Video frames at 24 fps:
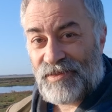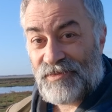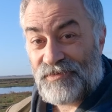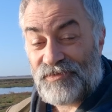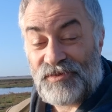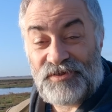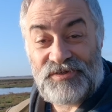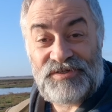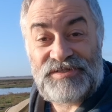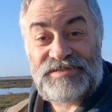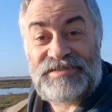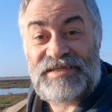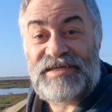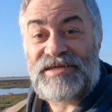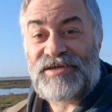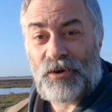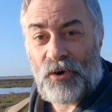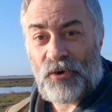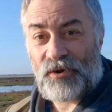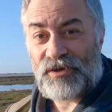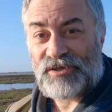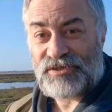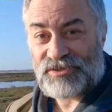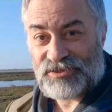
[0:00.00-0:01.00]
the
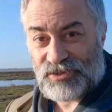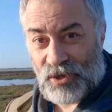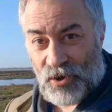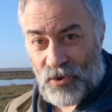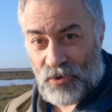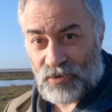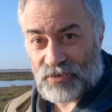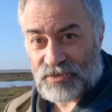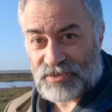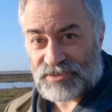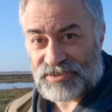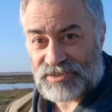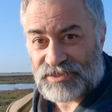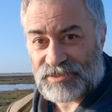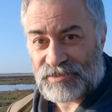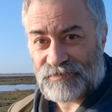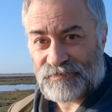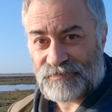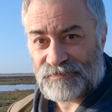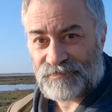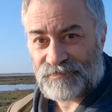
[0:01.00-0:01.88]
decoy docks.